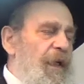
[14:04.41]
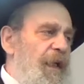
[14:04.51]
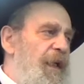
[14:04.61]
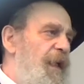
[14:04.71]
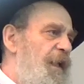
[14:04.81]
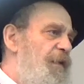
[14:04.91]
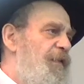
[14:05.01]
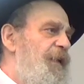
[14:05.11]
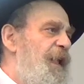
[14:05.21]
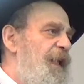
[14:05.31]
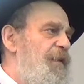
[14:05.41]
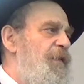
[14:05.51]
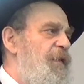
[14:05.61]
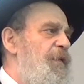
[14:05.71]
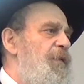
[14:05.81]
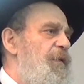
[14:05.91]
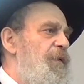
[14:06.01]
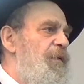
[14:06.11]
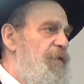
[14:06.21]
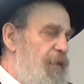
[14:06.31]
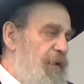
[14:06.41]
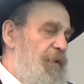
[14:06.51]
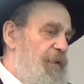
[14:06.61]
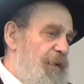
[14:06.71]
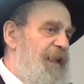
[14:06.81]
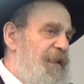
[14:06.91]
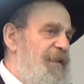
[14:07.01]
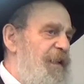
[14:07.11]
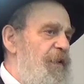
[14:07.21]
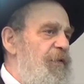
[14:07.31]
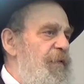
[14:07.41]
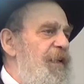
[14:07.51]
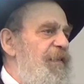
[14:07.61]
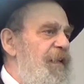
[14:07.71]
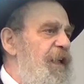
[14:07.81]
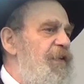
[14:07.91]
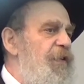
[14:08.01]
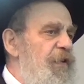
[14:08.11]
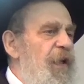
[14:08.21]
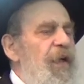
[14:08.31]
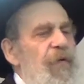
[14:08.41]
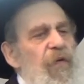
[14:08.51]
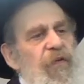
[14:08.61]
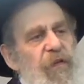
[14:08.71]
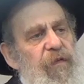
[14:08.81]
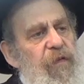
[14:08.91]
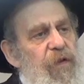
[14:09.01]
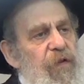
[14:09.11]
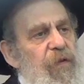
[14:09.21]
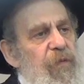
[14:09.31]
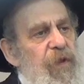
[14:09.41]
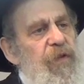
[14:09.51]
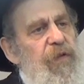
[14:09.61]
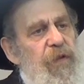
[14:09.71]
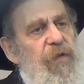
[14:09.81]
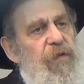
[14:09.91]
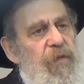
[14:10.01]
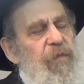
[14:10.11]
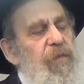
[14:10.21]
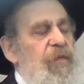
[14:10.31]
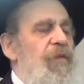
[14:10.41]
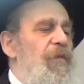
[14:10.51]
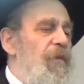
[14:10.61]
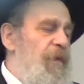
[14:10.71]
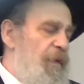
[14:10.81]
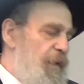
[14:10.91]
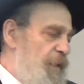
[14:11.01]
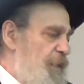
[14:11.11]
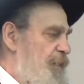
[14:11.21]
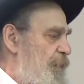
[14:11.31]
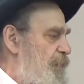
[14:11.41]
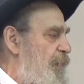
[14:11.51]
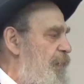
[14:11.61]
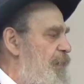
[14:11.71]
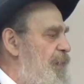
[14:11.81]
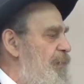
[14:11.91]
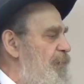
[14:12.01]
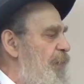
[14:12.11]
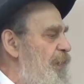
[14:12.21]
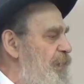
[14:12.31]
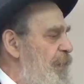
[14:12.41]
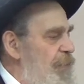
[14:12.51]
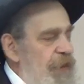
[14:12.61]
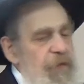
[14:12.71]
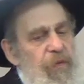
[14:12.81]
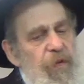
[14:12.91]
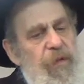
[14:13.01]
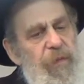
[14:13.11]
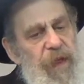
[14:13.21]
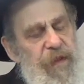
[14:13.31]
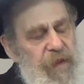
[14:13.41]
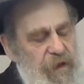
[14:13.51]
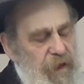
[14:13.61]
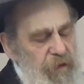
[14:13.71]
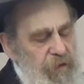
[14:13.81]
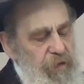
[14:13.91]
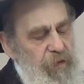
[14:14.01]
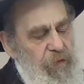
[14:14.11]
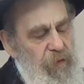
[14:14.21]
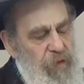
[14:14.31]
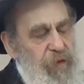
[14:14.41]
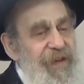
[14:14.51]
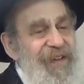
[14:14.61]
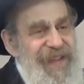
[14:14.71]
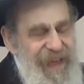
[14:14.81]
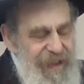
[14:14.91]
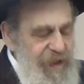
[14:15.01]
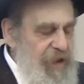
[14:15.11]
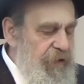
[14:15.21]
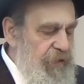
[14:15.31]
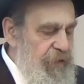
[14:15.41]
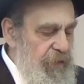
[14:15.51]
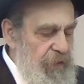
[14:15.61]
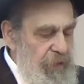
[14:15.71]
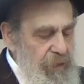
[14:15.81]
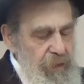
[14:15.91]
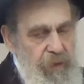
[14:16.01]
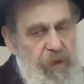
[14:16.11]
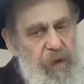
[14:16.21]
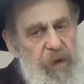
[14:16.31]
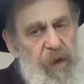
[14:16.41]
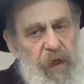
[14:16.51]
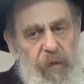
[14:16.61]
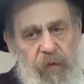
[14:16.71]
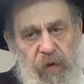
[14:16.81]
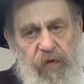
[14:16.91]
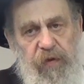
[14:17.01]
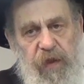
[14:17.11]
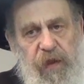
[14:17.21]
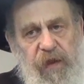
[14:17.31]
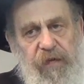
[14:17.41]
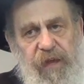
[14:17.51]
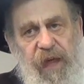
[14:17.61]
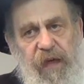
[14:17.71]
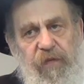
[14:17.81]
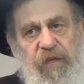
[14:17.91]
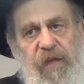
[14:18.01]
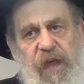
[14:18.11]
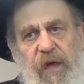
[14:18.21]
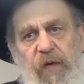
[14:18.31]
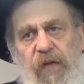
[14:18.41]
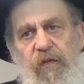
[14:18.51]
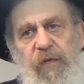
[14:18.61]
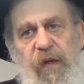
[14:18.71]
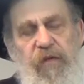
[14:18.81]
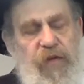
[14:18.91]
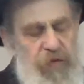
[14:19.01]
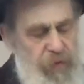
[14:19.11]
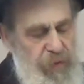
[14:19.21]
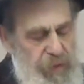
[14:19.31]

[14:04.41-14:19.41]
is that, like the little translation, Torah Tziva Lonu Moshe. The Torah Moshe Rabbeinu commanded us or connected us to, and Merosh Kilas Yaakov is an inheritance for every Jew.